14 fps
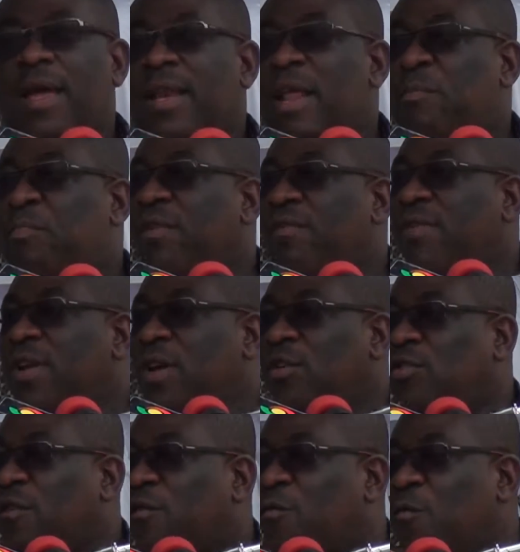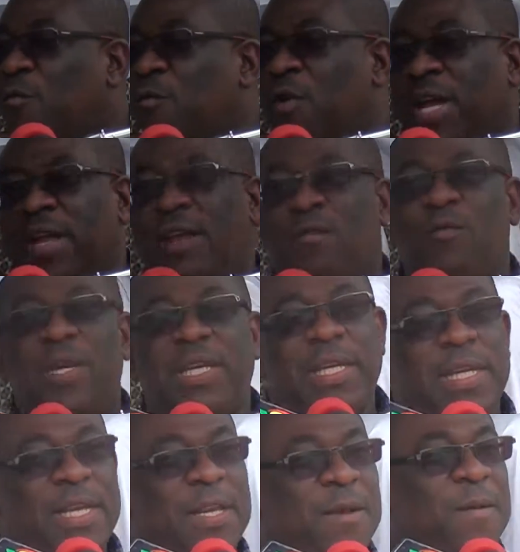the privilege of working
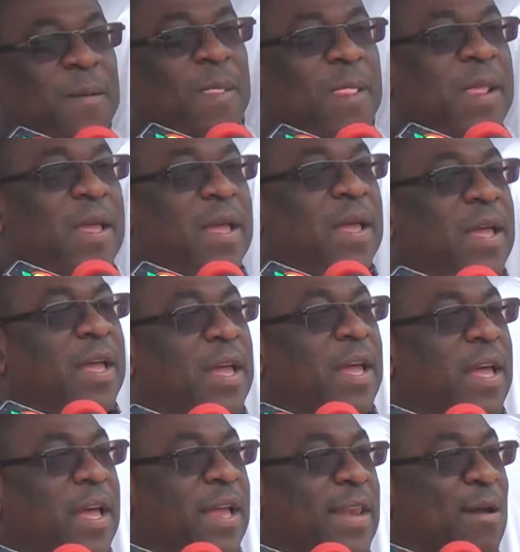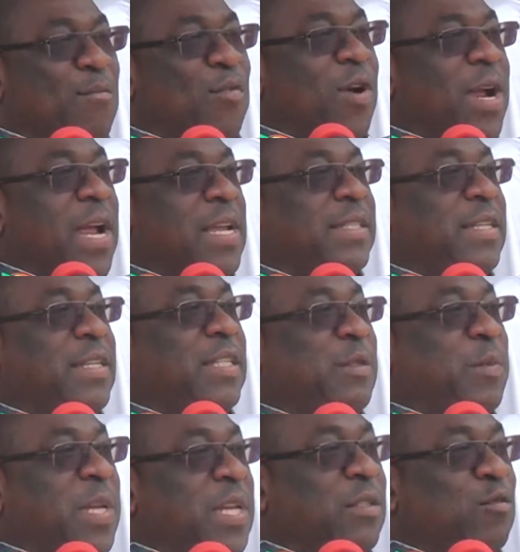within the broadcasting
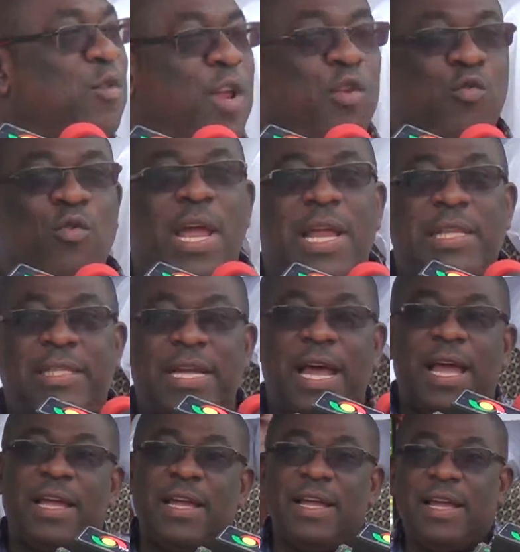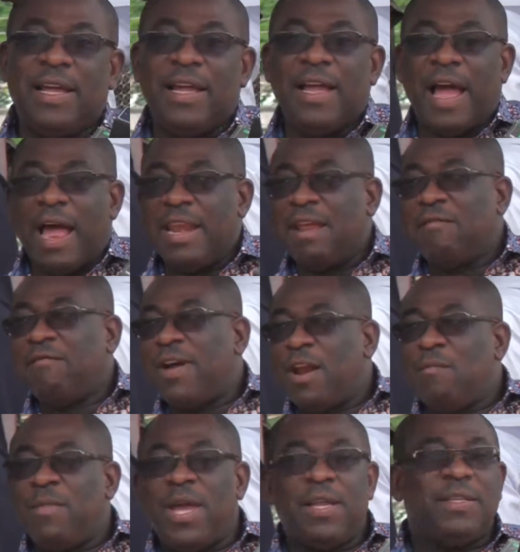space, when you enter an
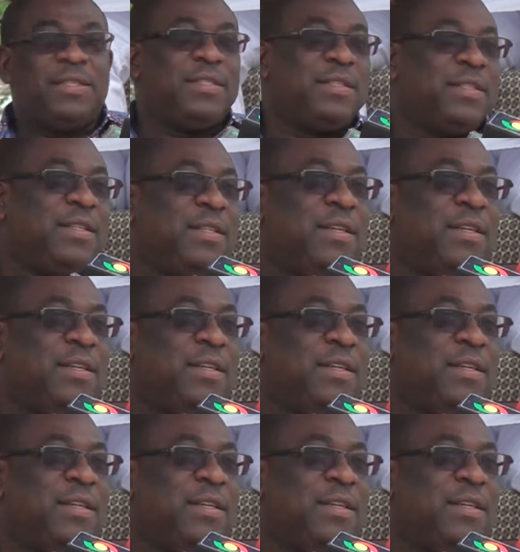environment,